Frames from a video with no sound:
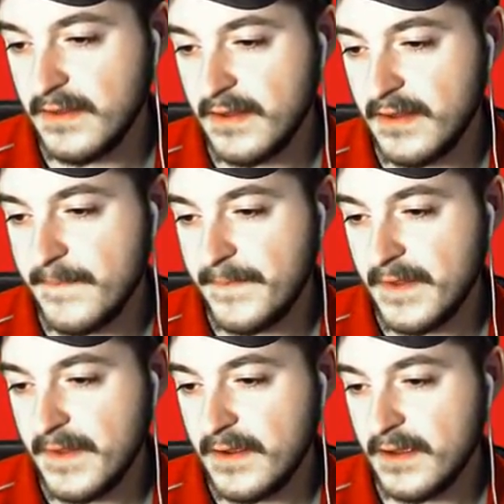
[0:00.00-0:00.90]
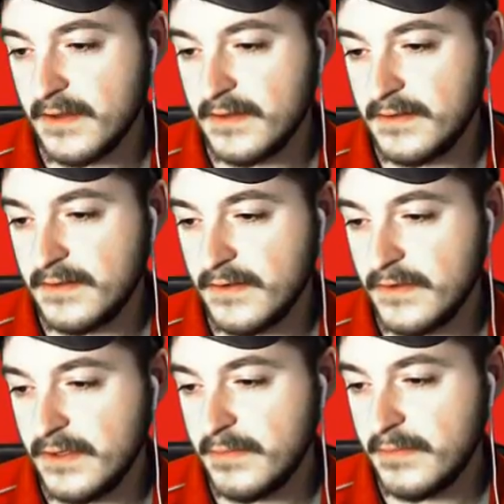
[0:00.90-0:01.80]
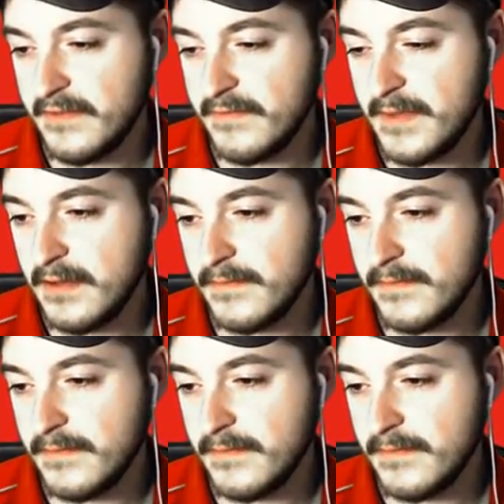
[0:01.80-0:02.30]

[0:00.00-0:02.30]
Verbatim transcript: there. Don't you believe me?